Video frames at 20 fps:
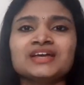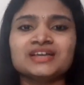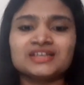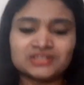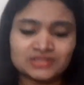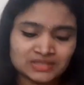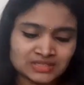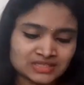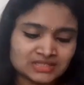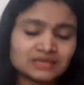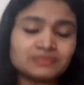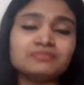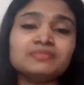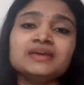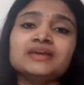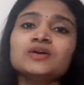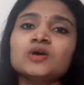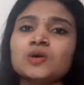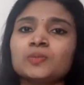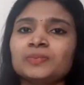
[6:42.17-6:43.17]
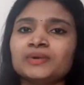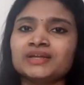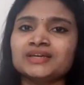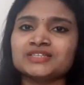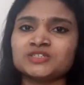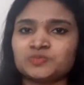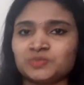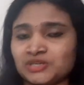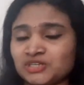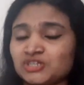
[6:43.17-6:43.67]
So this is a big opening,
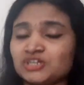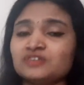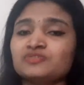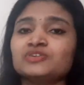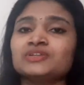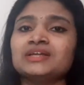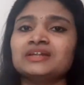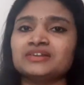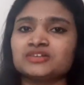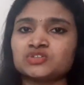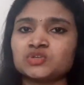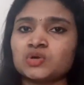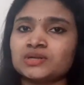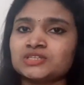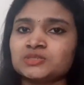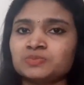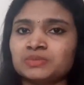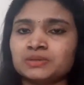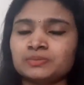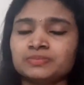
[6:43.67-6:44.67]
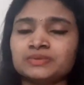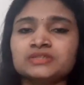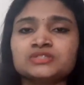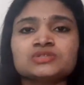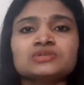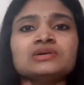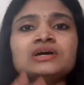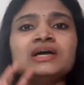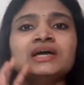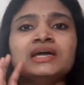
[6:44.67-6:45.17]
especially for the electronics people.
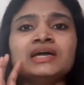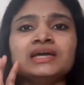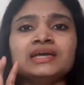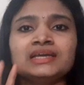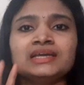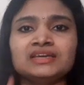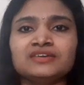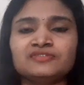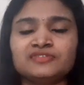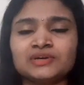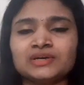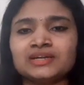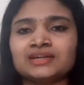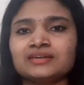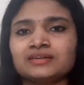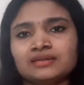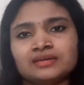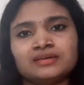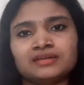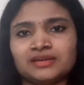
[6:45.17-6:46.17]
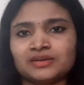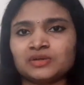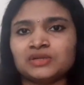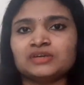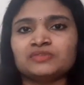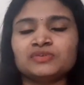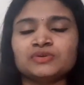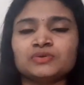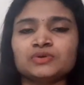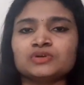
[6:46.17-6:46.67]
So if you are a regular
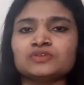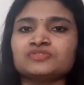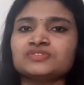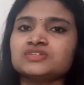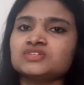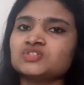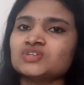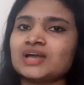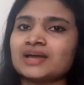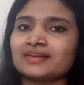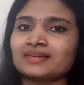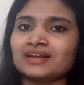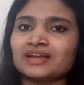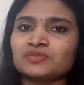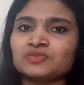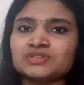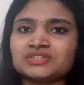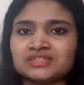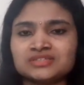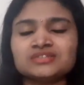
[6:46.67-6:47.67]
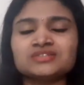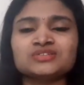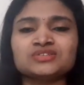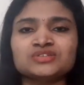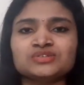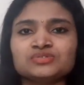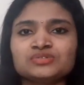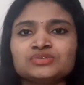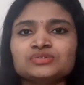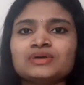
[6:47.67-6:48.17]
viewer of this channel, I would suggest
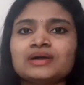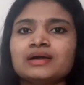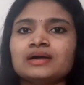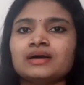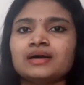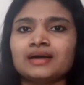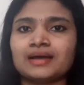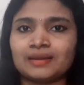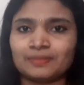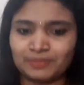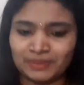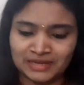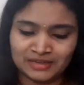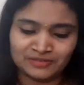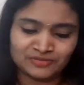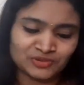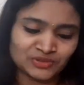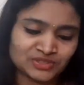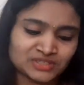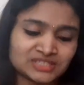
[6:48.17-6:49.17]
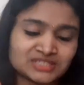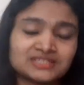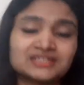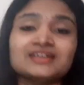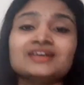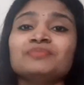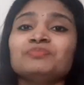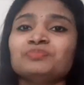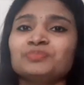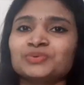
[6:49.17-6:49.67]
you to apply for this
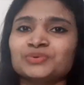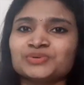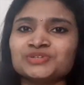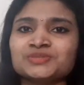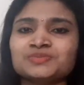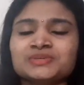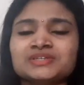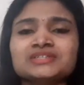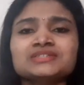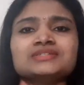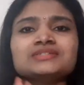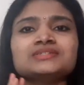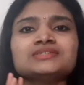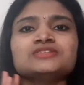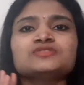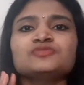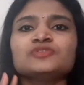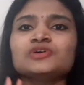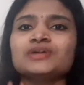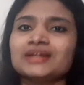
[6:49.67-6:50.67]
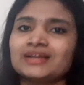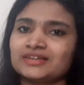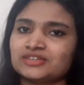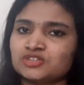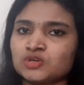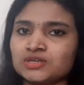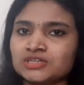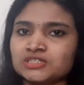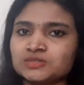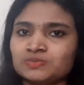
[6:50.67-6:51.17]
post because this is for
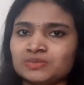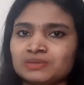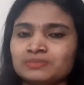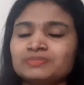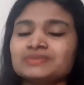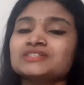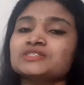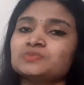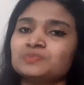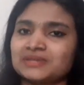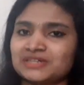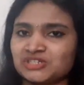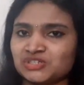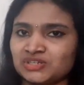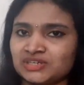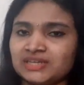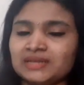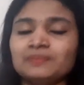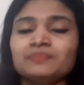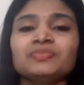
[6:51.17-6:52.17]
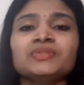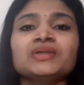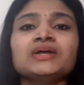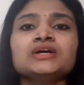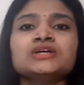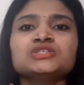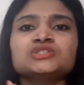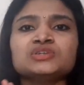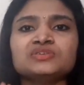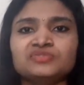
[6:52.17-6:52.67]
electronics people specially.
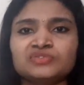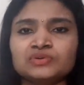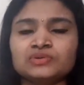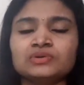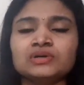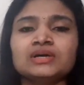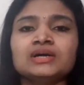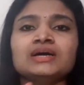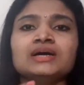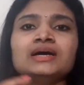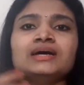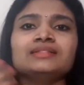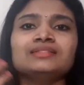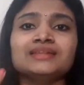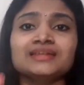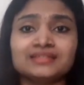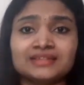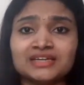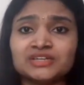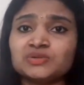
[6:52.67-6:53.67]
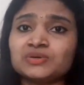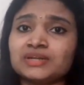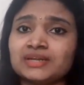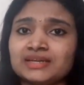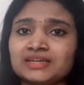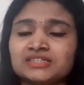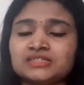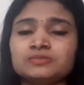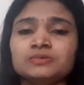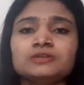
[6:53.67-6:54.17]
So if you think that you are
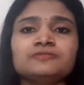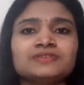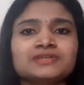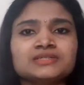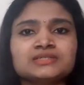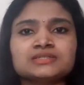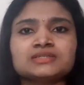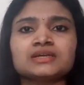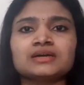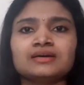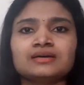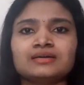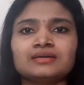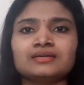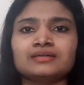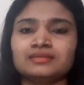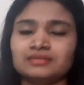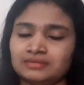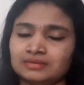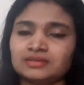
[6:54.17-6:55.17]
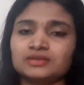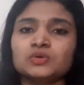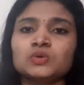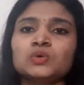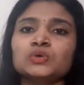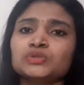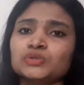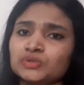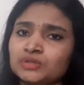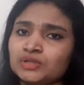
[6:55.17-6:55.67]
eligible, first uh,
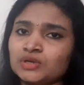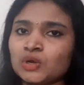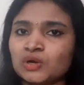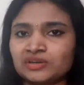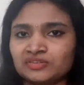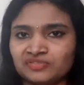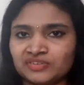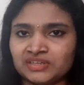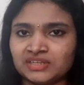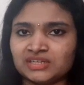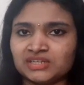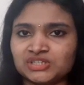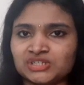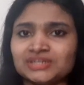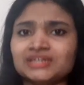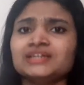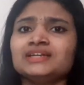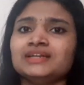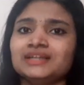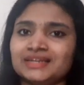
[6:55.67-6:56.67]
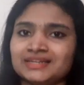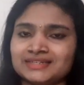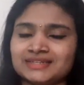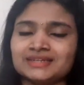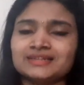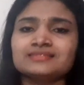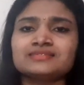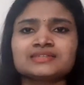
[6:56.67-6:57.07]
go through the notification in details.